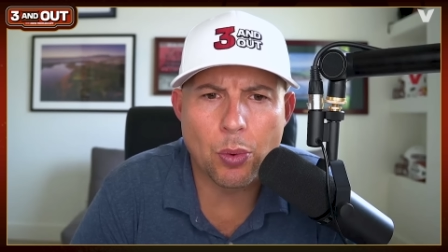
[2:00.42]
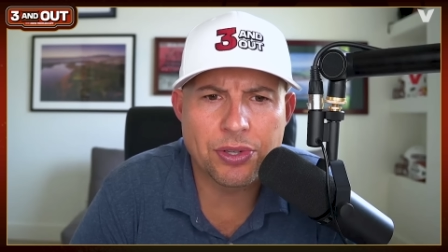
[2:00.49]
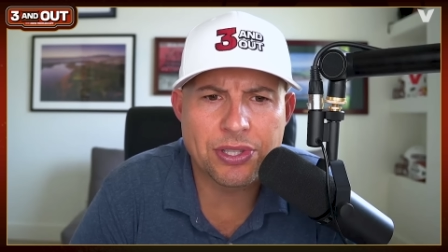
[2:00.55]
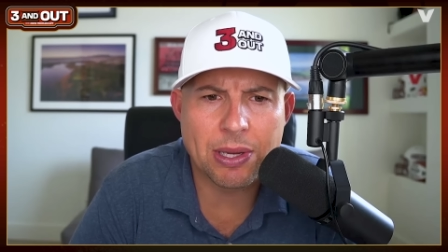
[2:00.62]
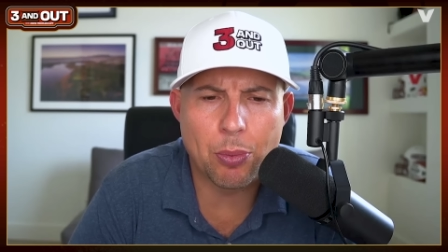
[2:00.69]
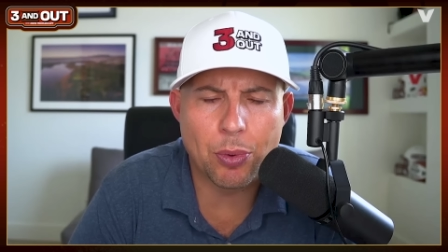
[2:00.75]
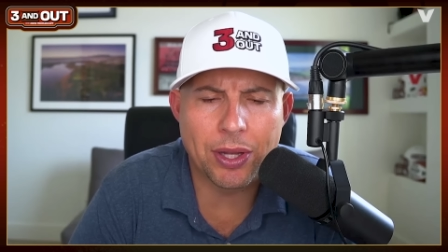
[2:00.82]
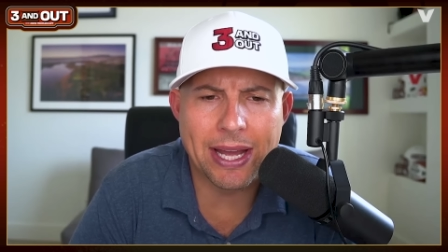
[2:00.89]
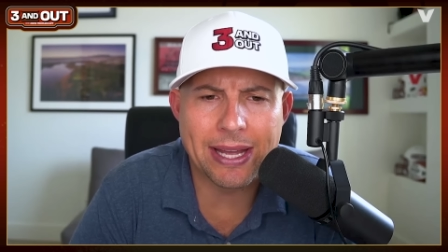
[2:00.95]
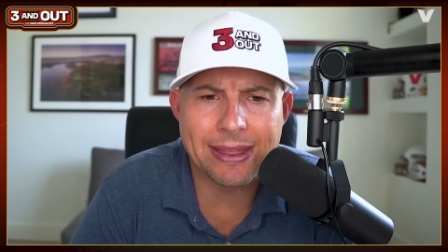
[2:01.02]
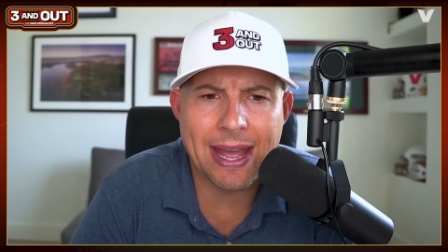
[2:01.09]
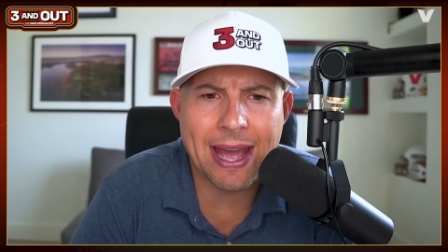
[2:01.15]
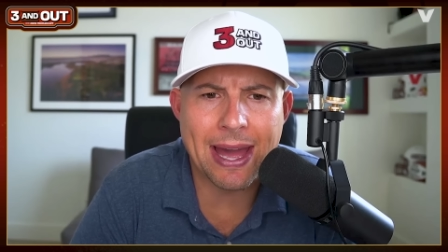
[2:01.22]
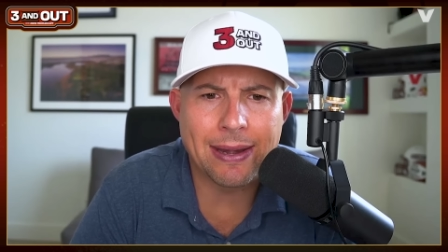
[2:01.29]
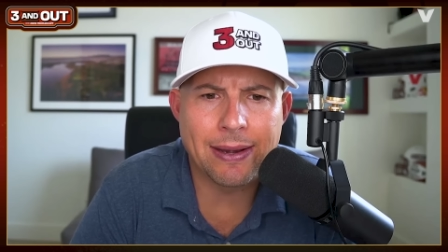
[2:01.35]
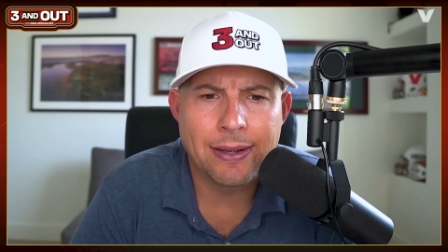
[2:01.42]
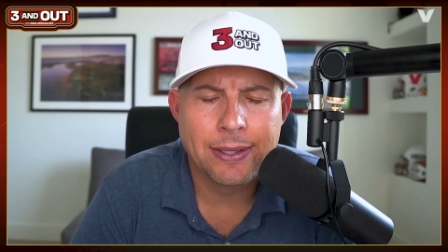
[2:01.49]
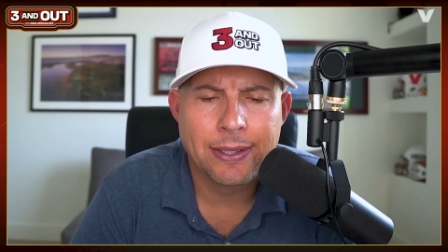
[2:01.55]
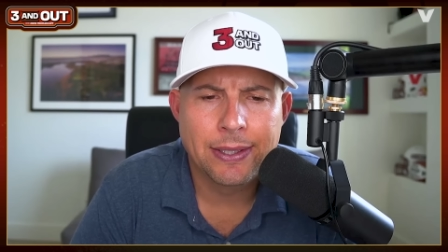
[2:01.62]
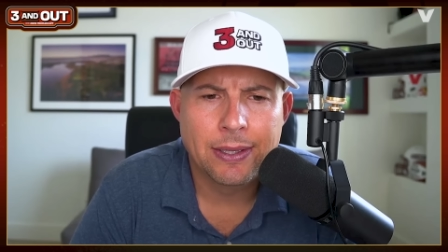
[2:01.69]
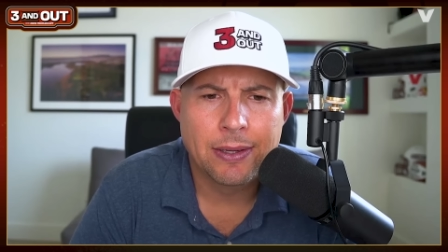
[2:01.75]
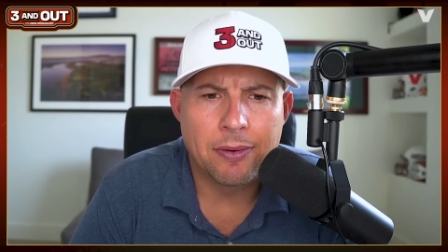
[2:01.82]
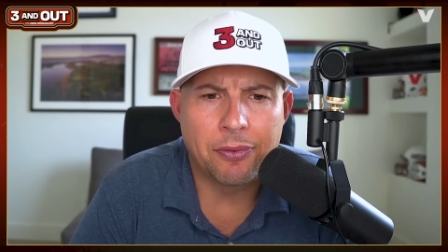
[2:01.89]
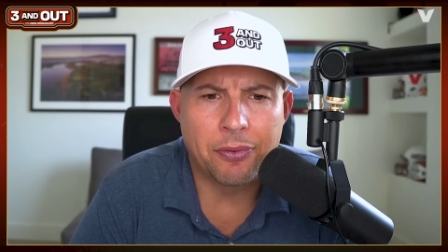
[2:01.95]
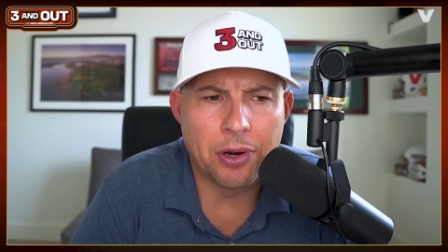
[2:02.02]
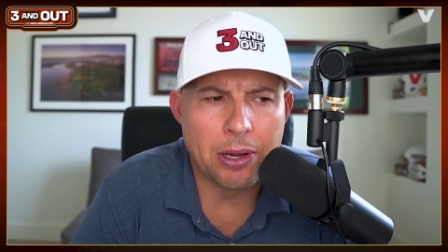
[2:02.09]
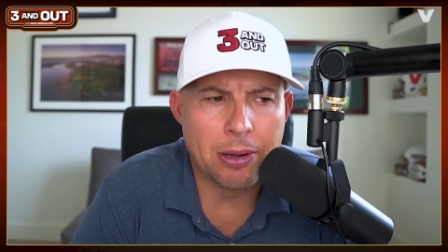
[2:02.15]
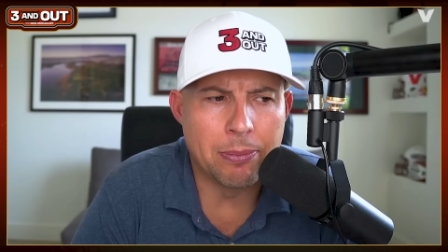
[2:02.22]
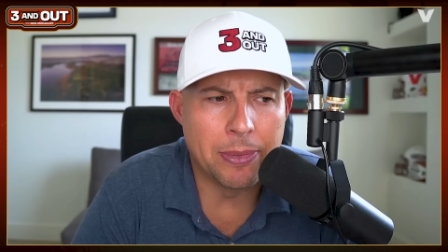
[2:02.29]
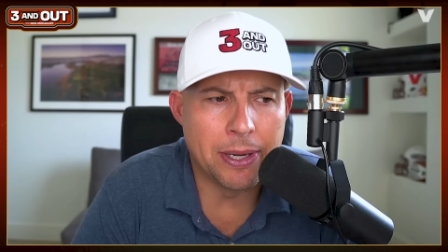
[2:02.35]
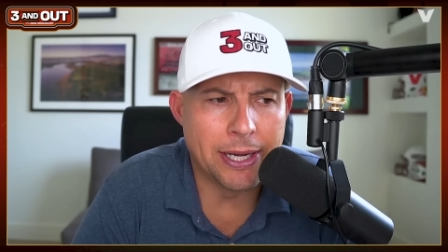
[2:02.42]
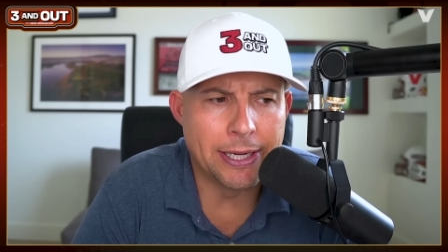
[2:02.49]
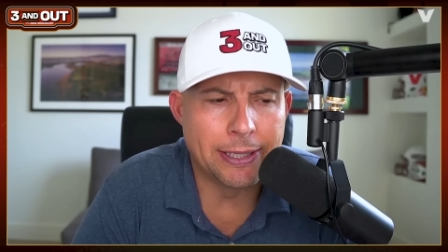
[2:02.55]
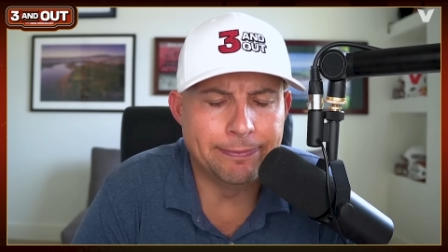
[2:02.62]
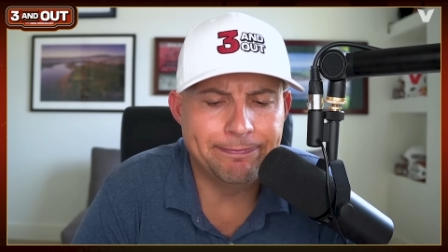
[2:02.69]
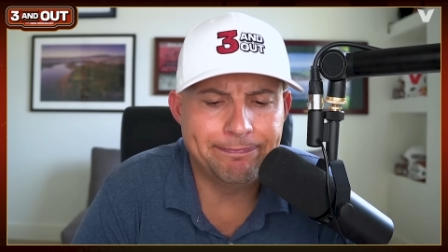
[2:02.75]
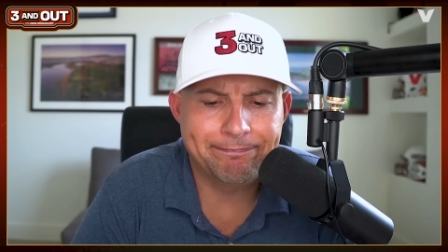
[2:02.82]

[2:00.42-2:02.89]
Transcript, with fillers: someone like that from uh,